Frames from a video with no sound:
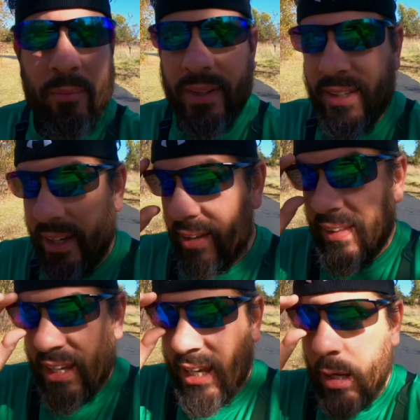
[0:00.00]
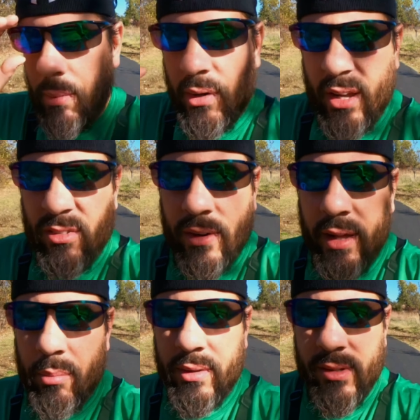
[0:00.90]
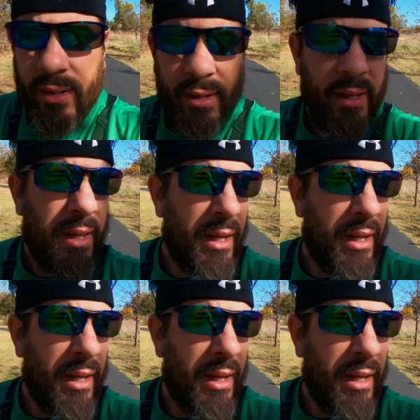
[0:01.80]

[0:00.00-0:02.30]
But I think I came here yesterday, but I'm